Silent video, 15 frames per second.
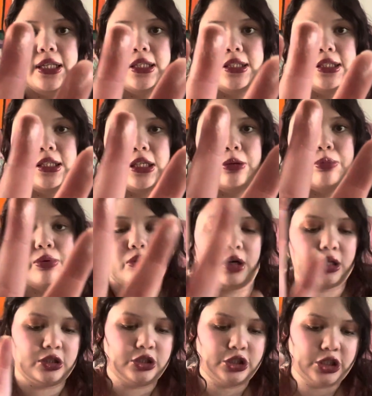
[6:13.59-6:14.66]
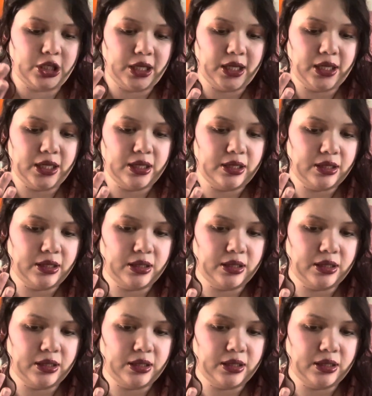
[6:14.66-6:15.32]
This is like a bronze shade.